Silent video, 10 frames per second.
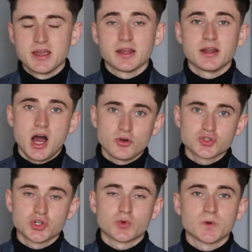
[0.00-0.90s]
and how
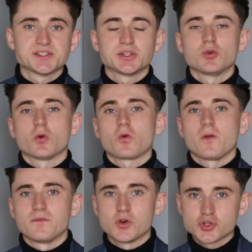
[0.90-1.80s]
to increase your
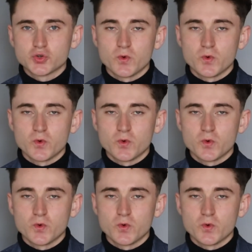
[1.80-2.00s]
conversion